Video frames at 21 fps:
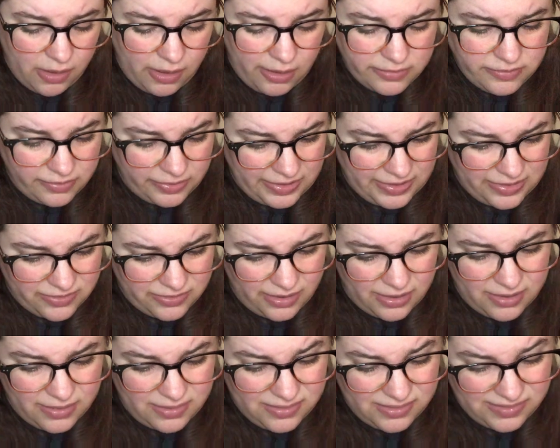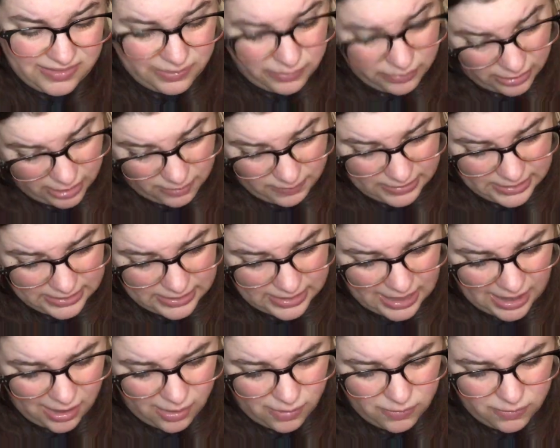Aunt Alicia. See what I mean
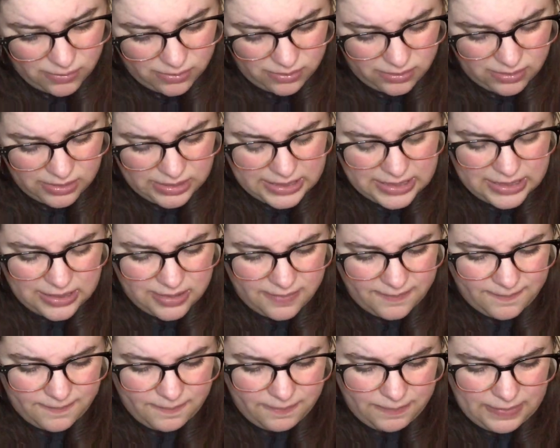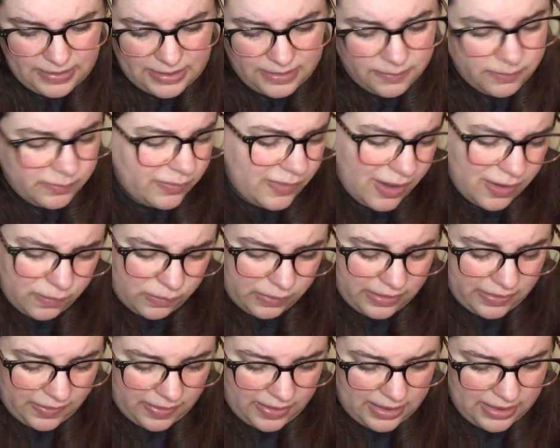now? Me. Not
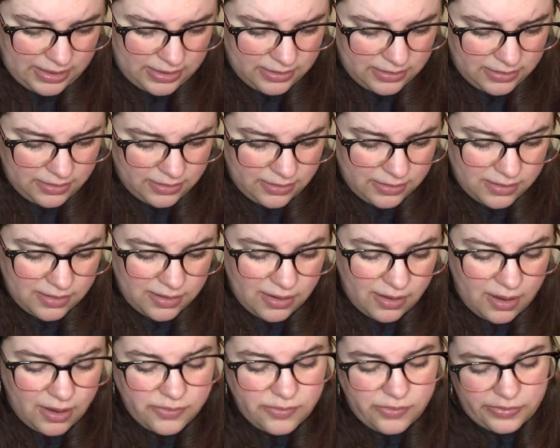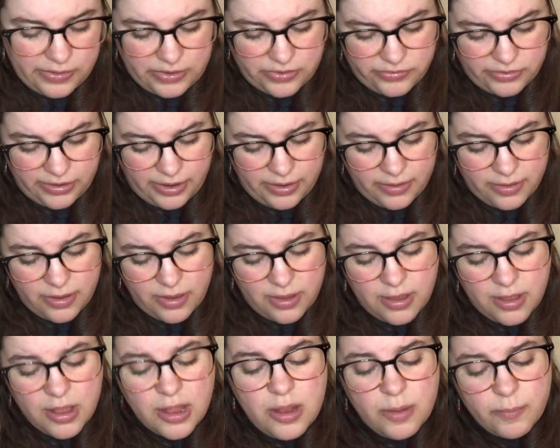really. Aunt Alicia.
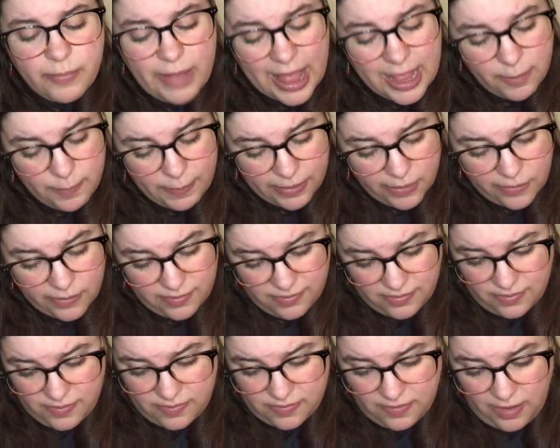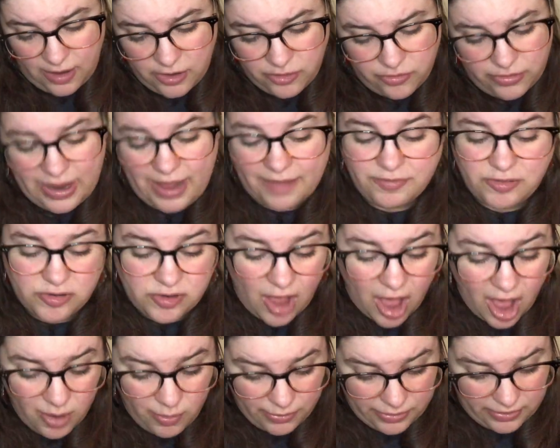Black parents in this country have to
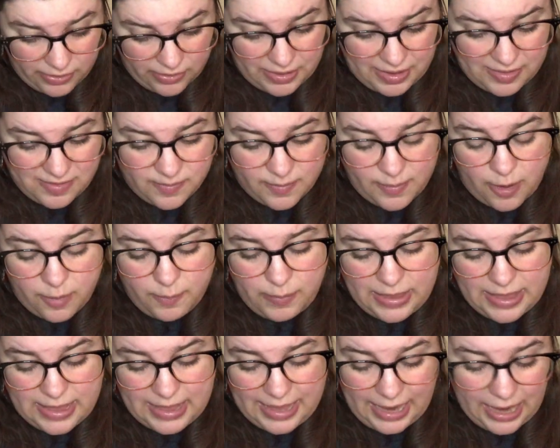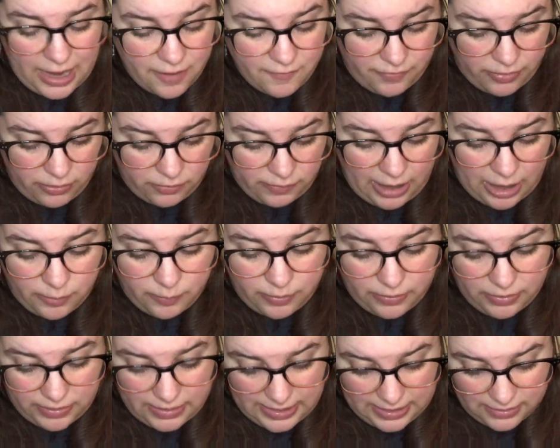talk with their kids about being careful around
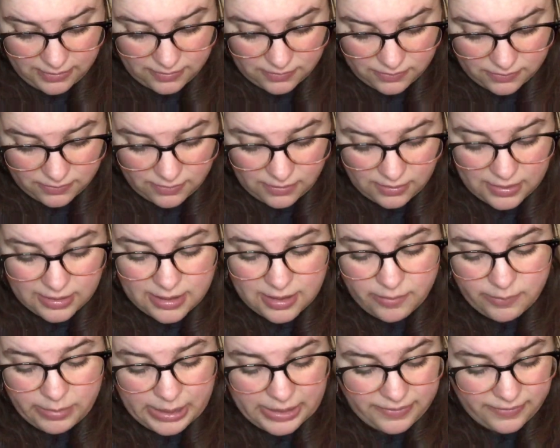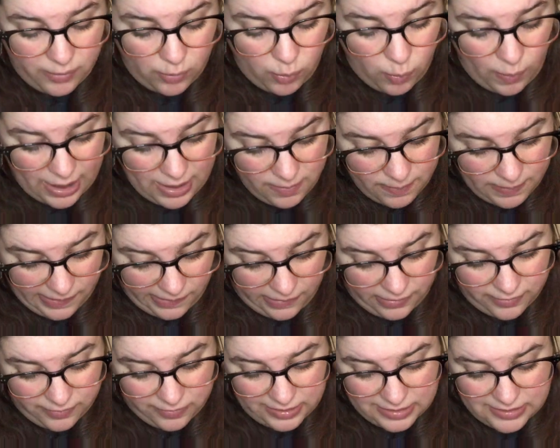police. But until white
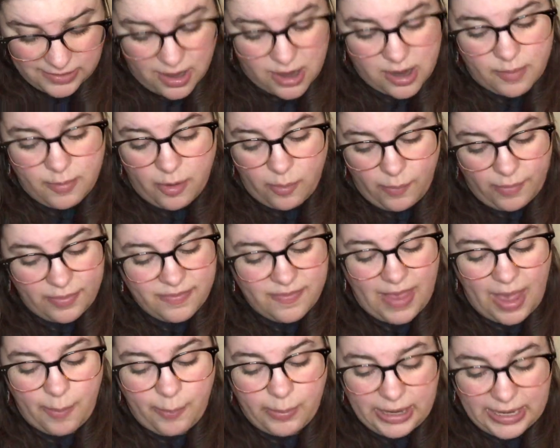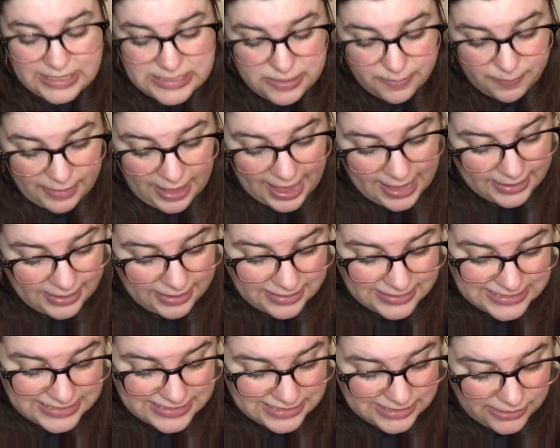parents can talk about what's happening to black
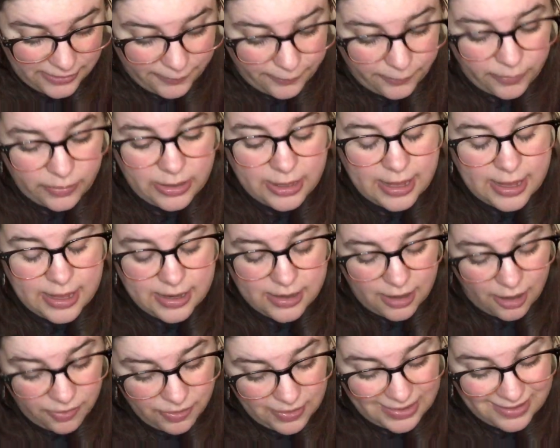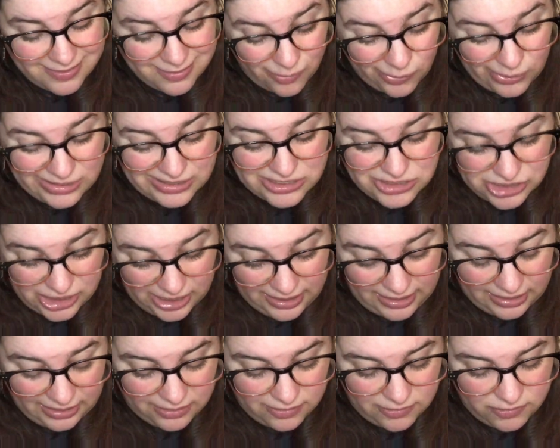kids too, nothing's going to
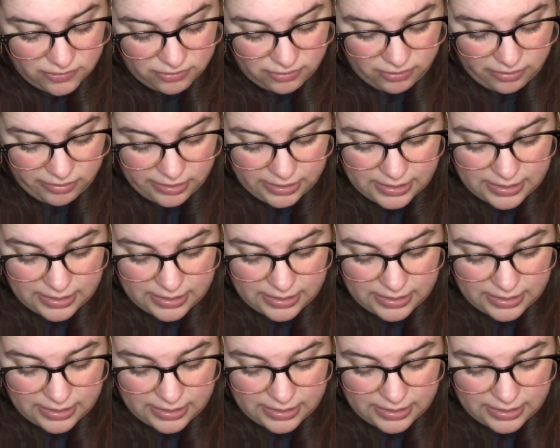change.